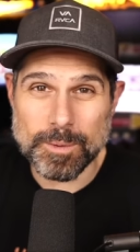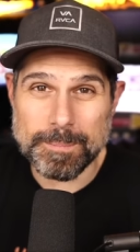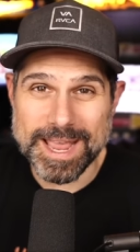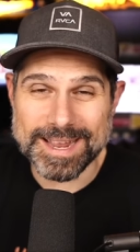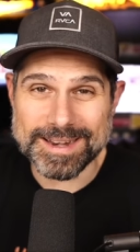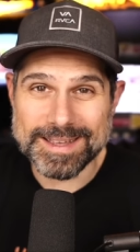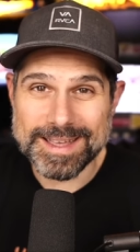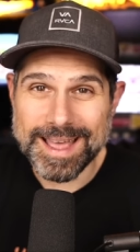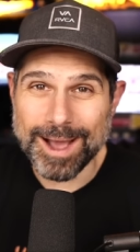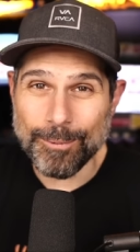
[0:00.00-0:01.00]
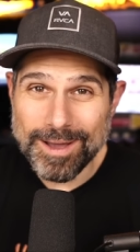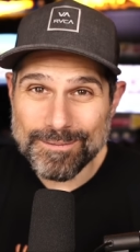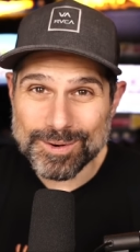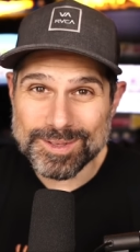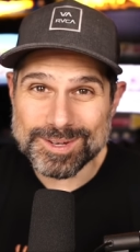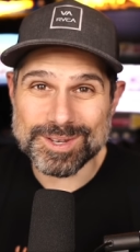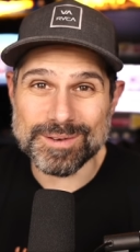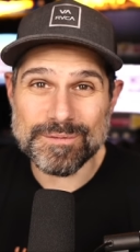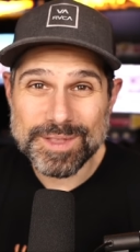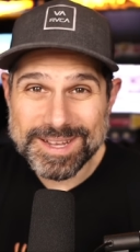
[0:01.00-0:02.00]
were made. However, there's
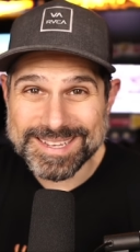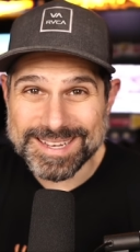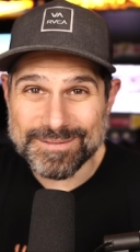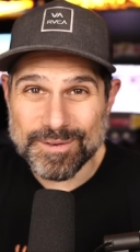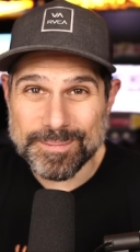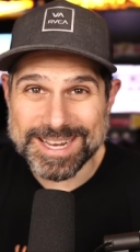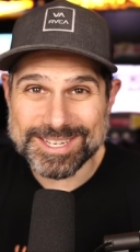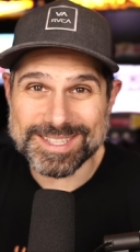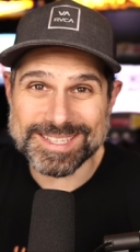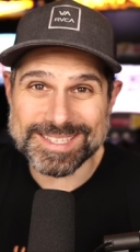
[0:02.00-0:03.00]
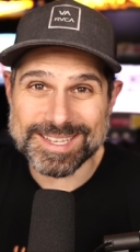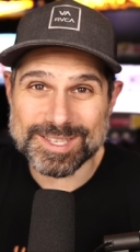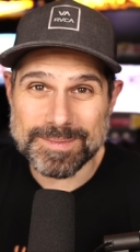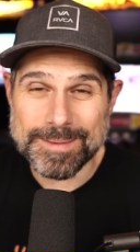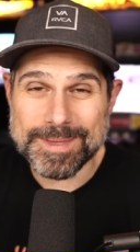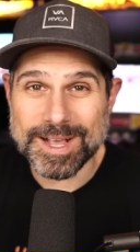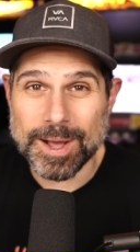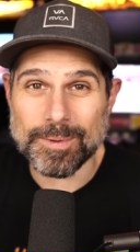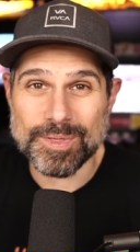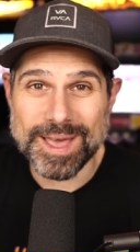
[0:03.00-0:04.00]
conflicting information that says that maybe a
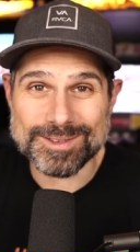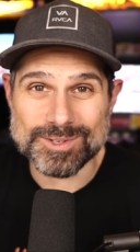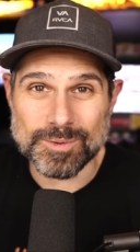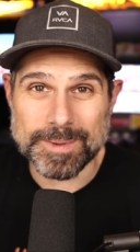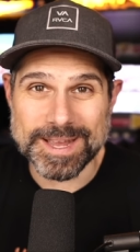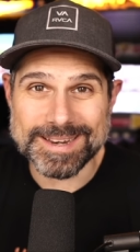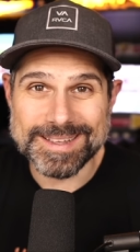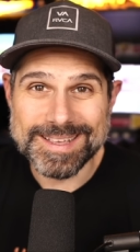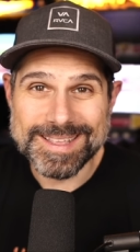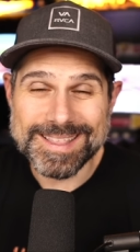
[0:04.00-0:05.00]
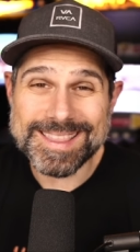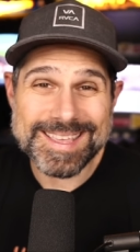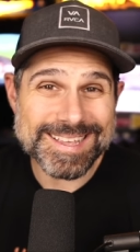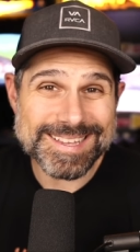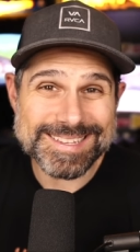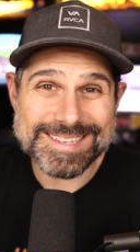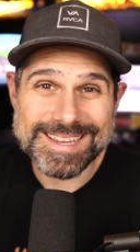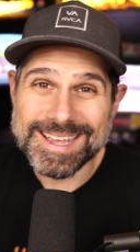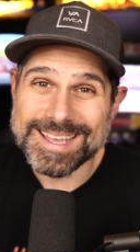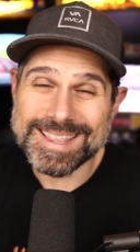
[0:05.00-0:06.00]
couple thousand were made. The thing is,
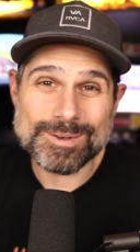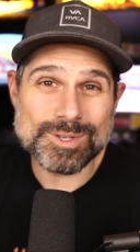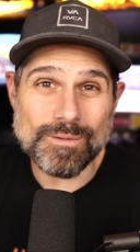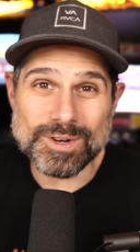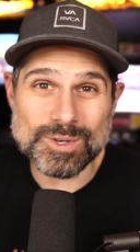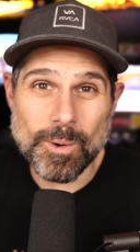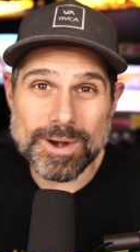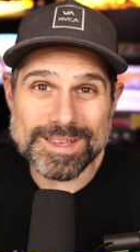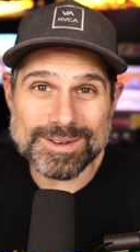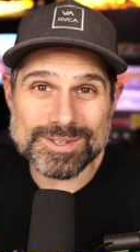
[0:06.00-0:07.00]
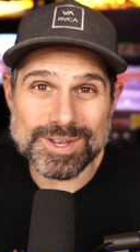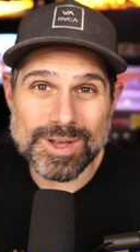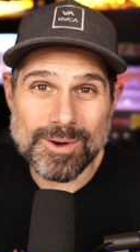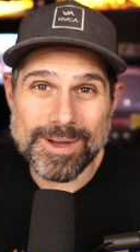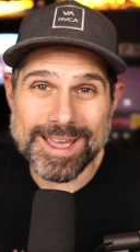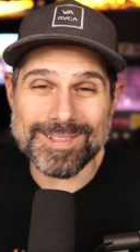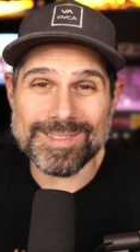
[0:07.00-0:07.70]
that was over 20 years ago, and a